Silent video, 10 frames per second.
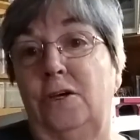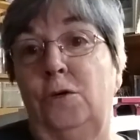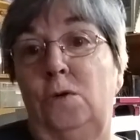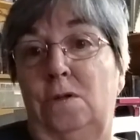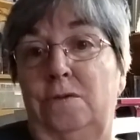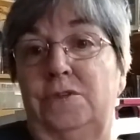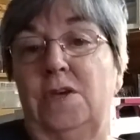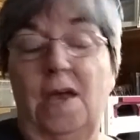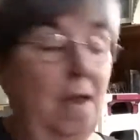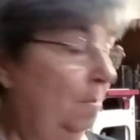oodles.
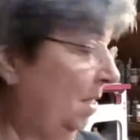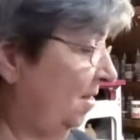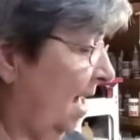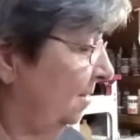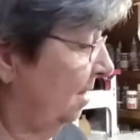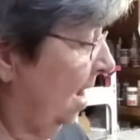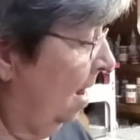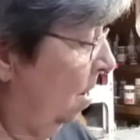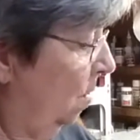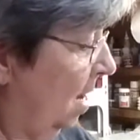But that's
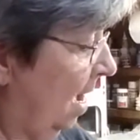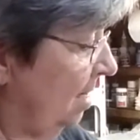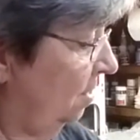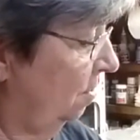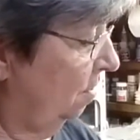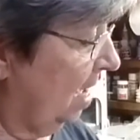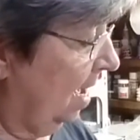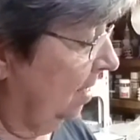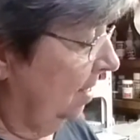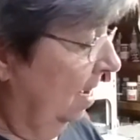how I do
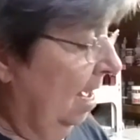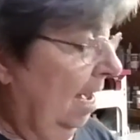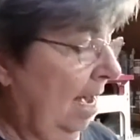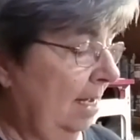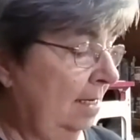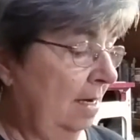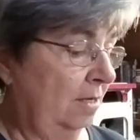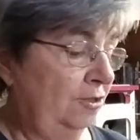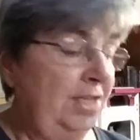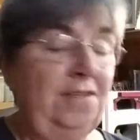that. And
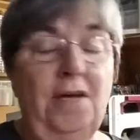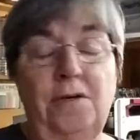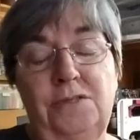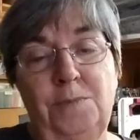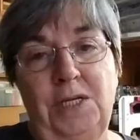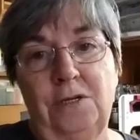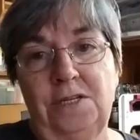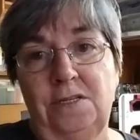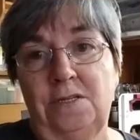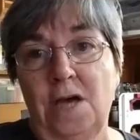uh, she sells them in her
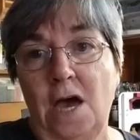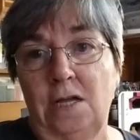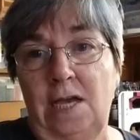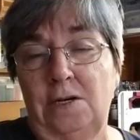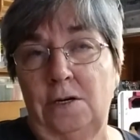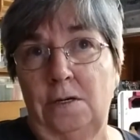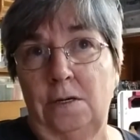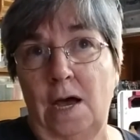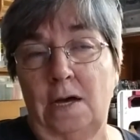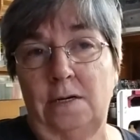in her
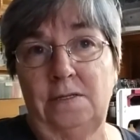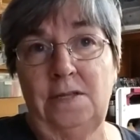uh,